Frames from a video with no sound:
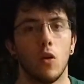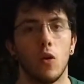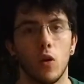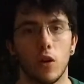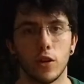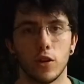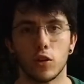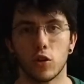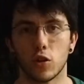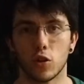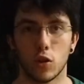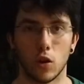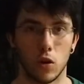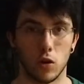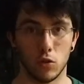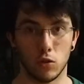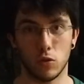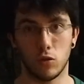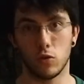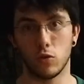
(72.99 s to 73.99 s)
on your
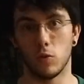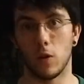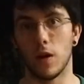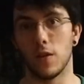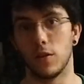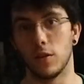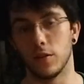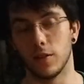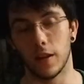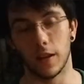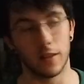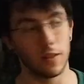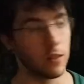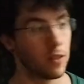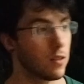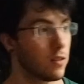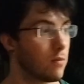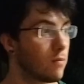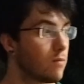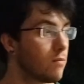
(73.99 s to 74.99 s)
goals whether
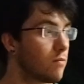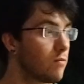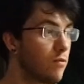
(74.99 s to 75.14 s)
that's